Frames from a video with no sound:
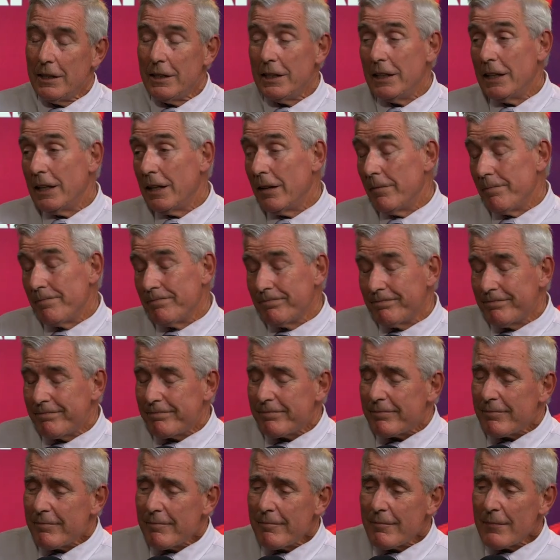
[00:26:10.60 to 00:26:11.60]
Yeah.
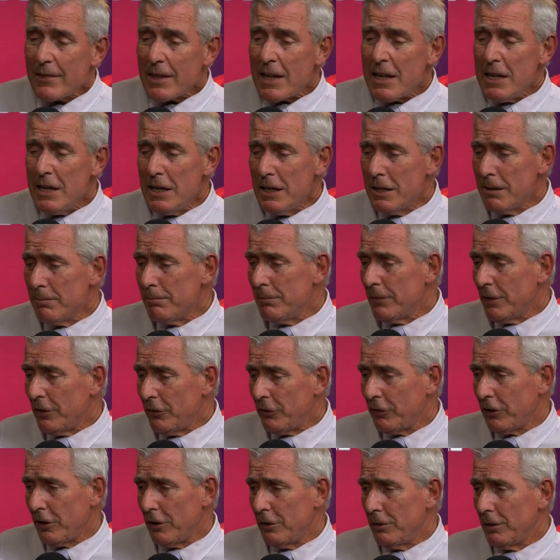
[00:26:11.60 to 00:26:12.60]

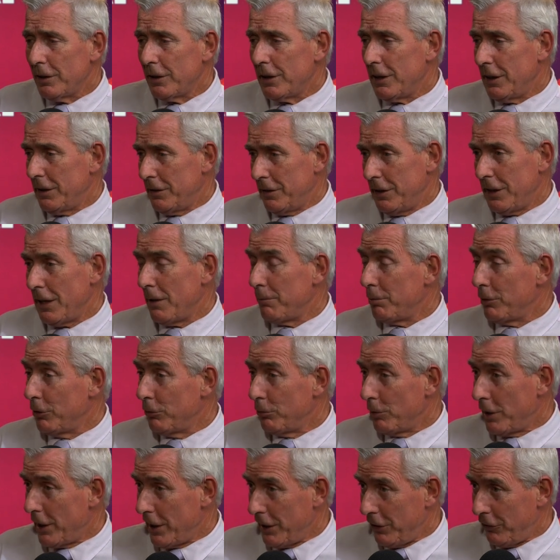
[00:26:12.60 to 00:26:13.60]
So a couple
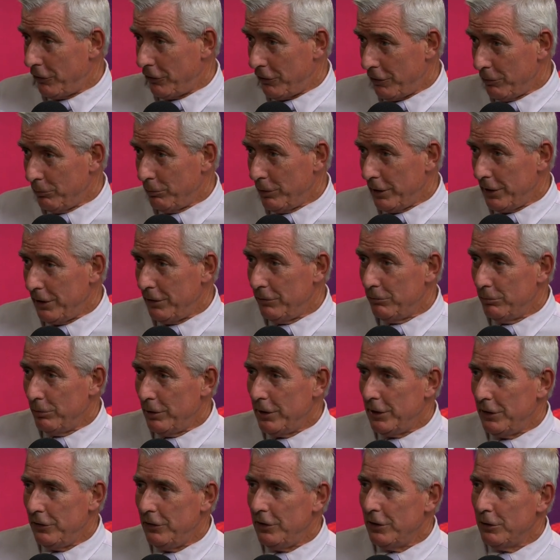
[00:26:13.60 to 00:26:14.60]
of ways that
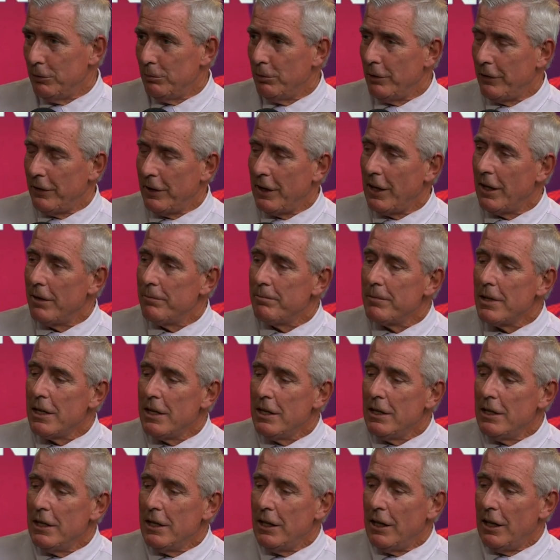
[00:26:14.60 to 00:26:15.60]
we deal with that.
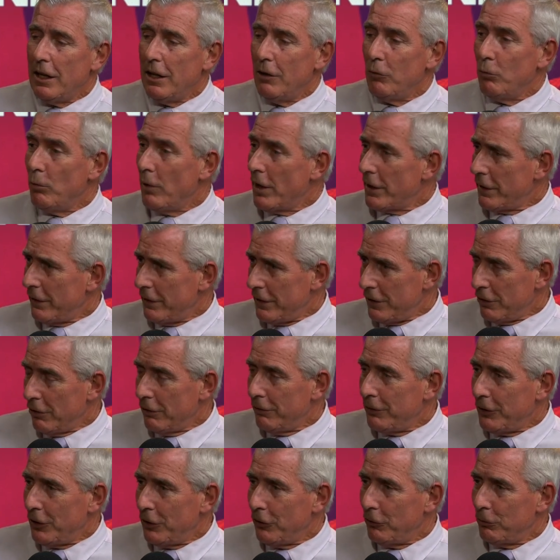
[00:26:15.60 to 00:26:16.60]
One of the
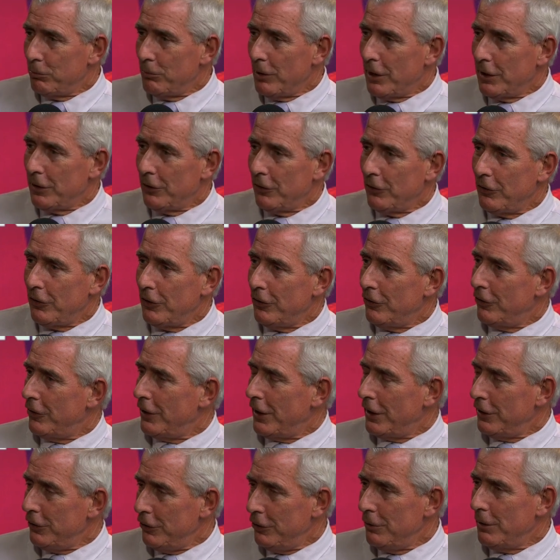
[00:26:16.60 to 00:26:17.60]
obvious ones is
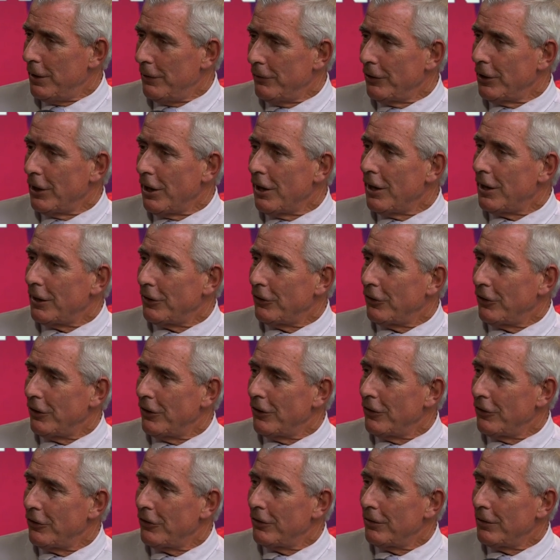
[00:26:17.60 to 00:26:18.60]
that you have
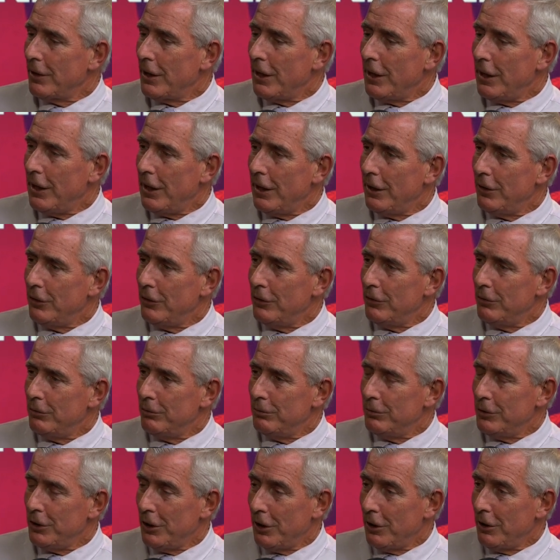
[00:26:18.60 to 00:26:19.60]
alliances and,
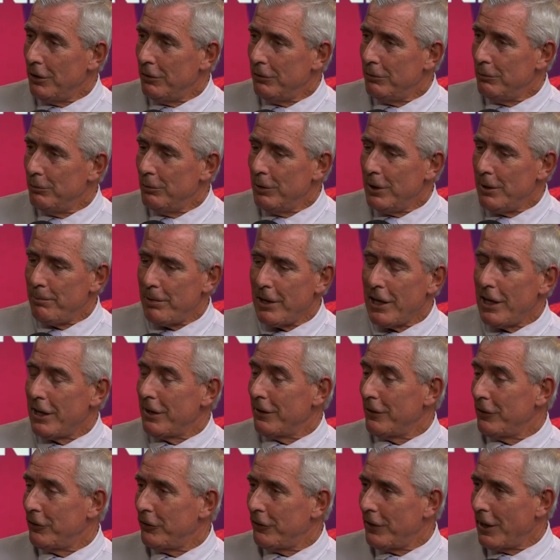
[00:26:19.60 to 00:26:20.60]
you know, we're
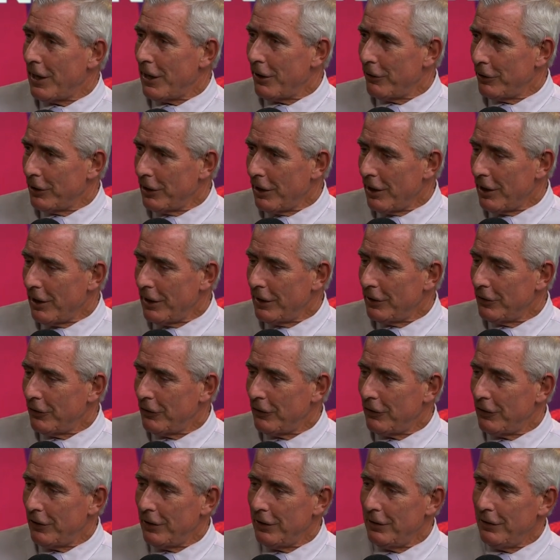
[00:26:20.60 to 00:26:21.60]
part of the Star
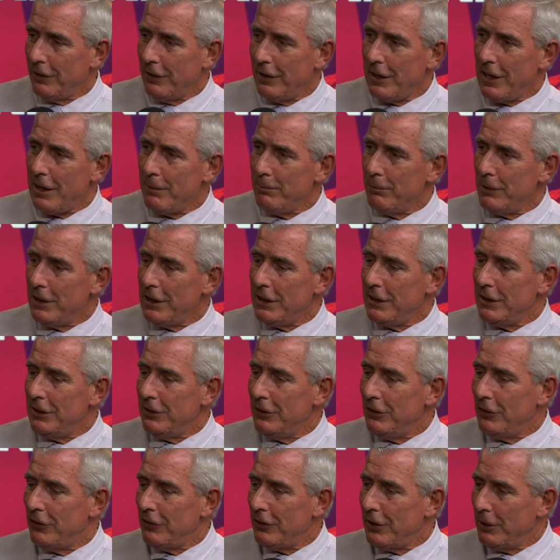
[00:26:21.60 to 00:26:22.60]
Alliance, and that
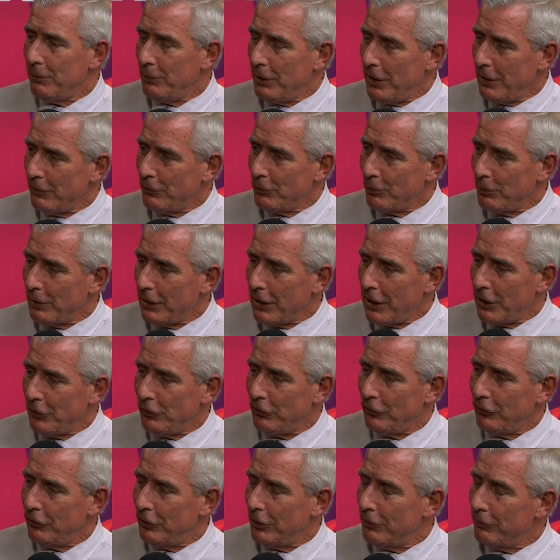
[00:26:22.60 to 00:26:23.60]
means that we have a
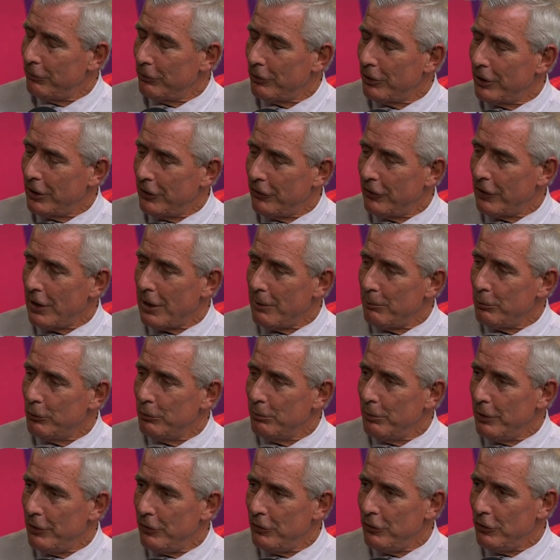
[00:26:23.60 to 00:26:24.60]
relationship, for
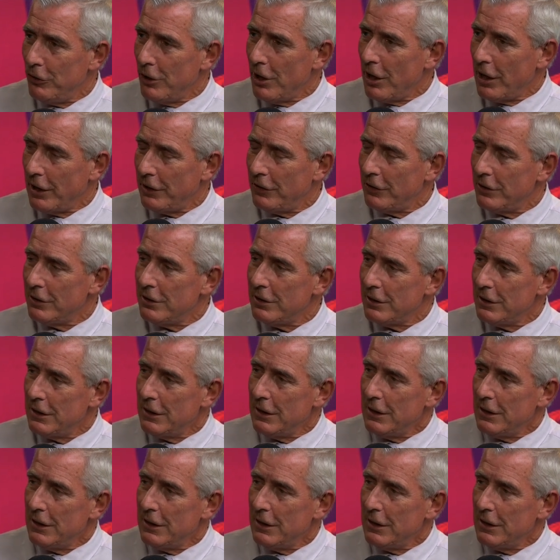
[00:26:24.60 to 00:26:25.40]
example, with United.